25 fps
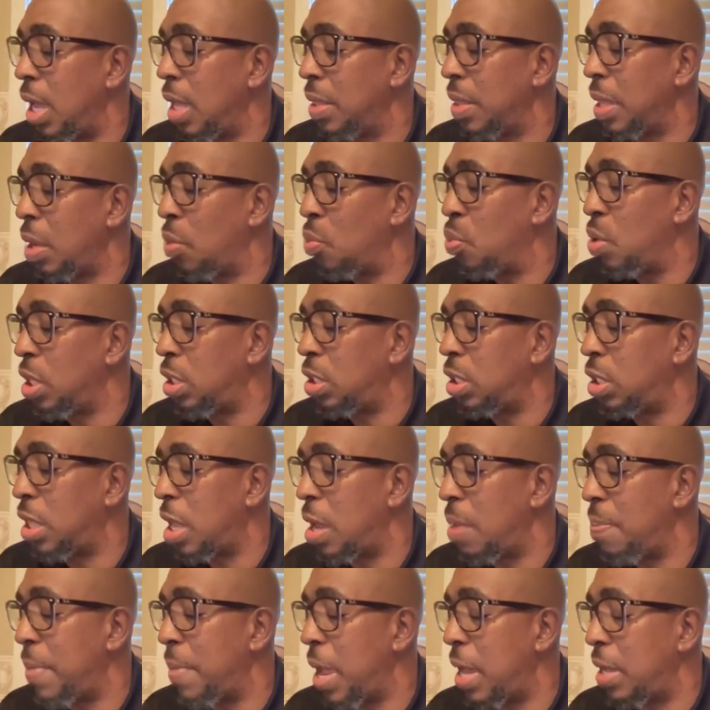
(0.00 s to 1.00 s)
and they went to
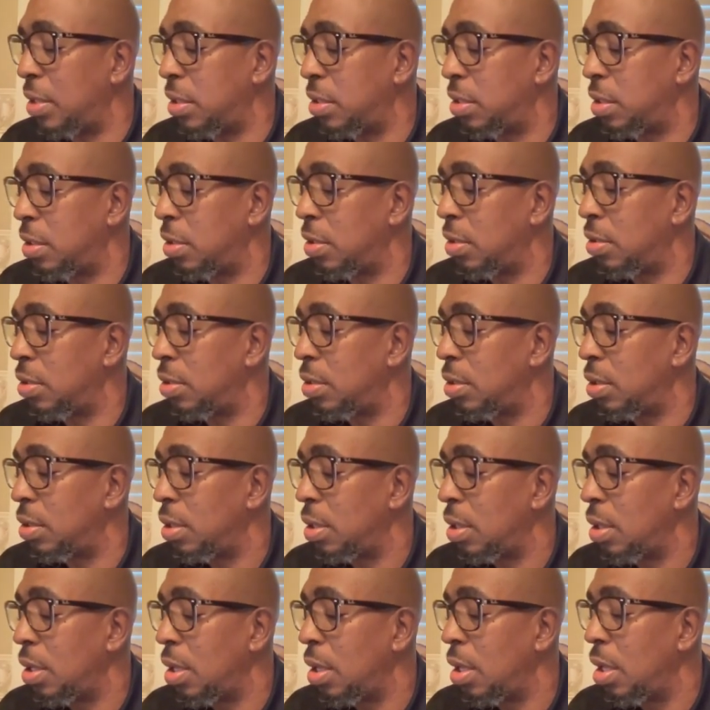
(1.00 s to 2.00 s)
their masters.
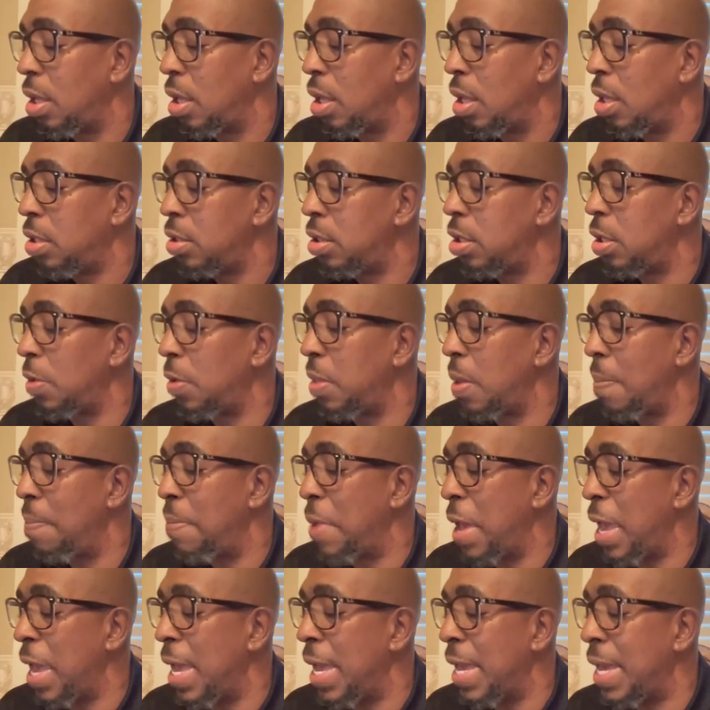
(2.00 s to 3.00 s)
So the
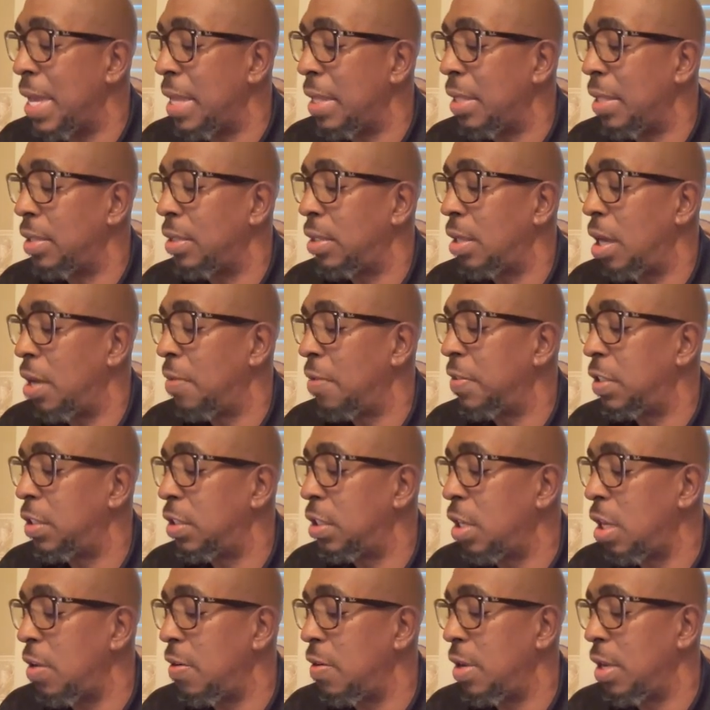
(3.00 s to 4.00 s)
bands of
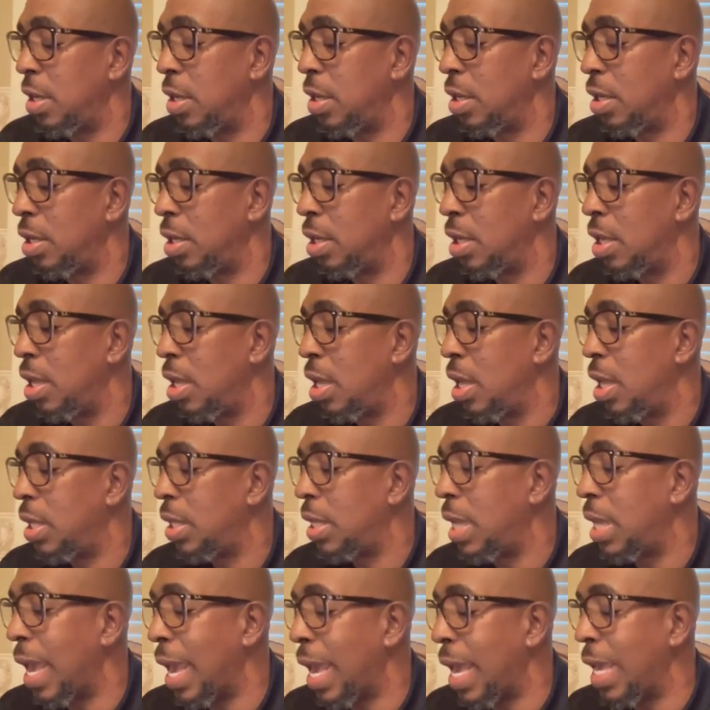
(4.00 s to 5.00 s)
Syria
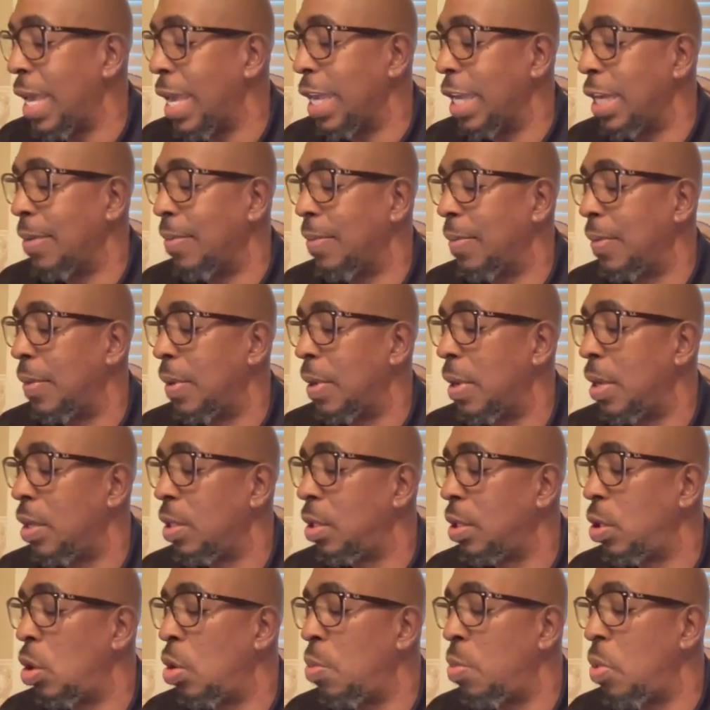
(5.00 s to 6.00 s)
came
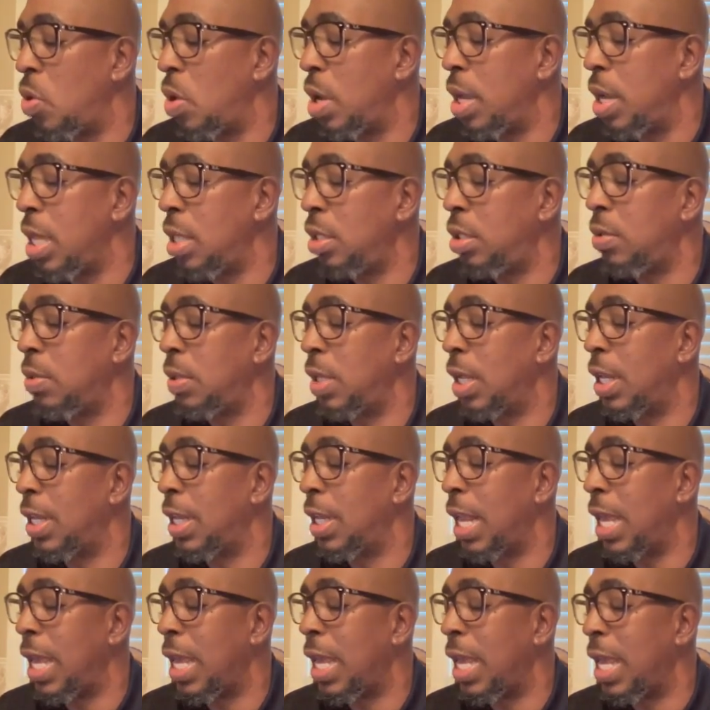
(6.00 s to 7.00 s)
no more into the
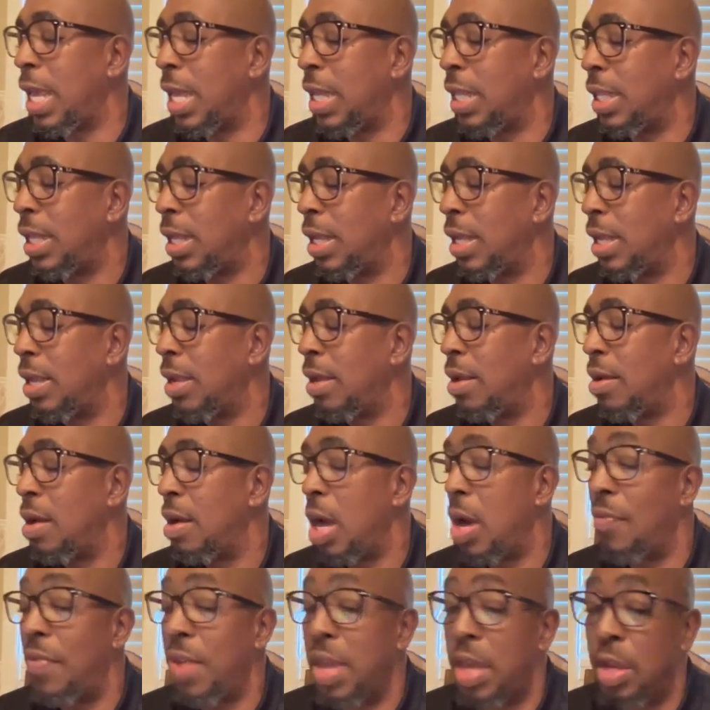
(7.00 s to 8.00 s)
land
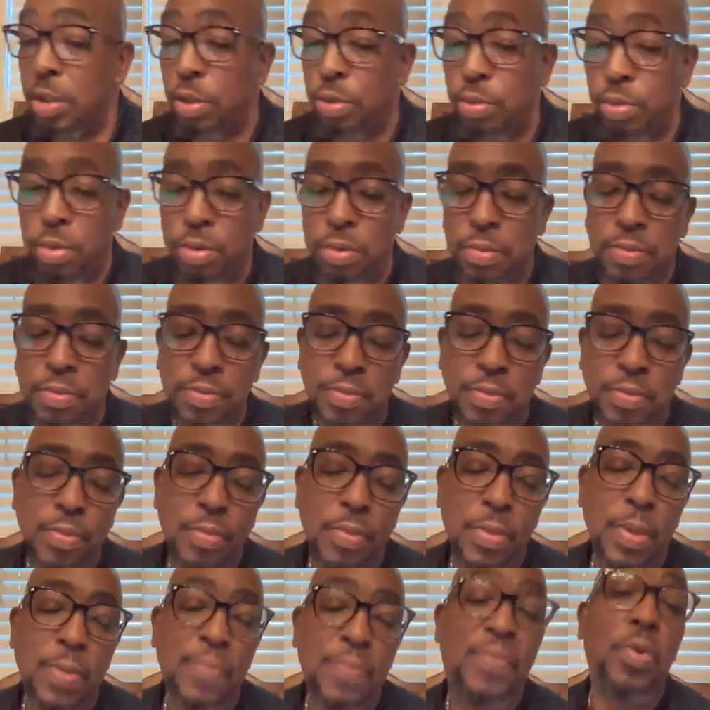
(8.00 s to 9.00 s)
of Israel
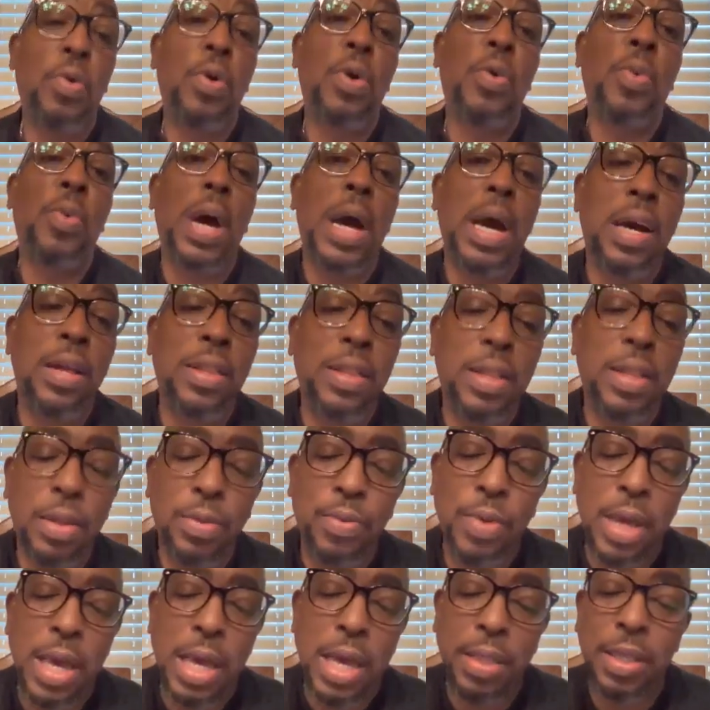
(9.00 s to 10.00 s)
for a while,
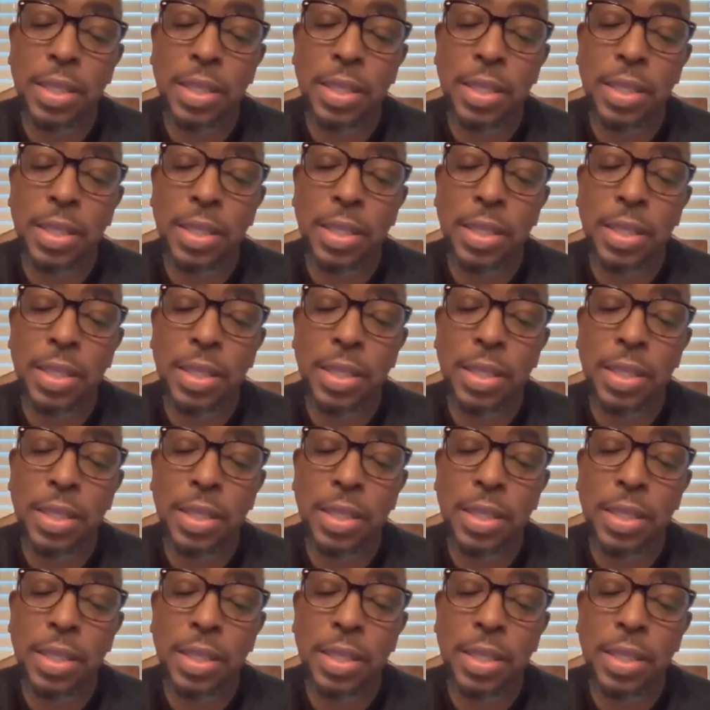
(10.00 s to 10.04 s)
anyway.